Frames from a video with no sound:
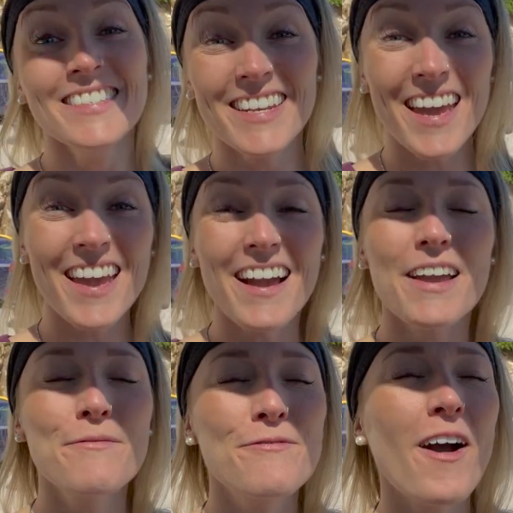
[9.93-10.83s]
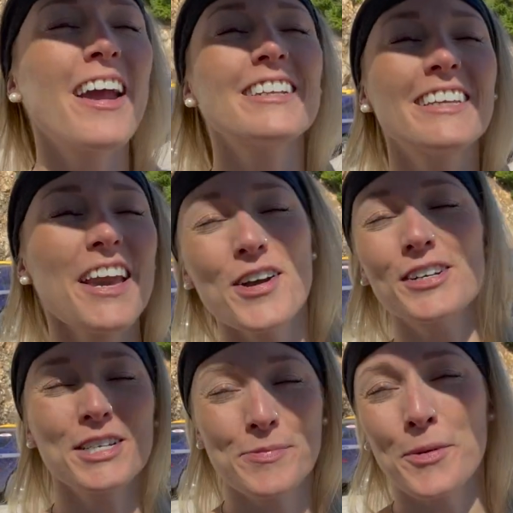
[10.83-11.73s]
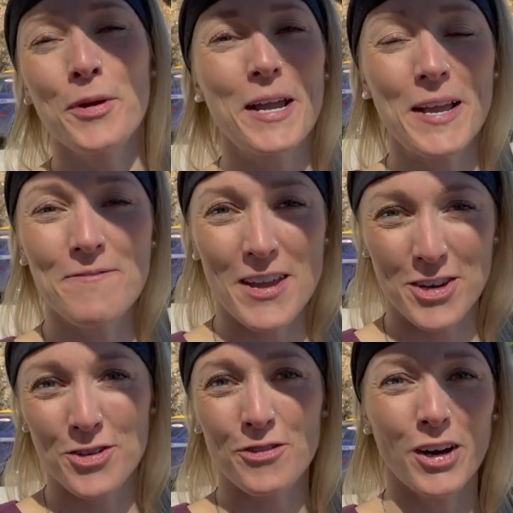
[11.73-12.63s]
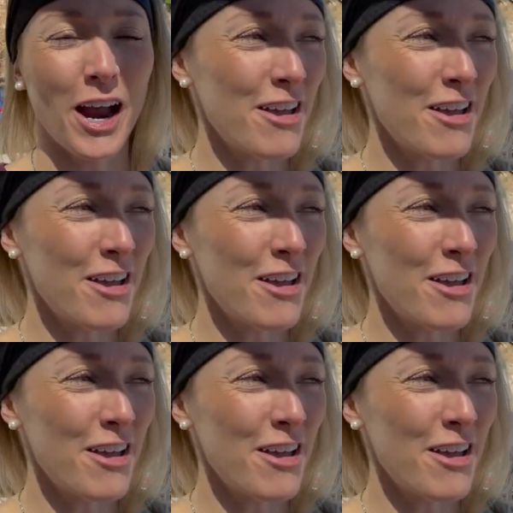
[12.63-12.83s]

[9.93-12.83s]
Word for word: Today I am finally out exploring Vancouver.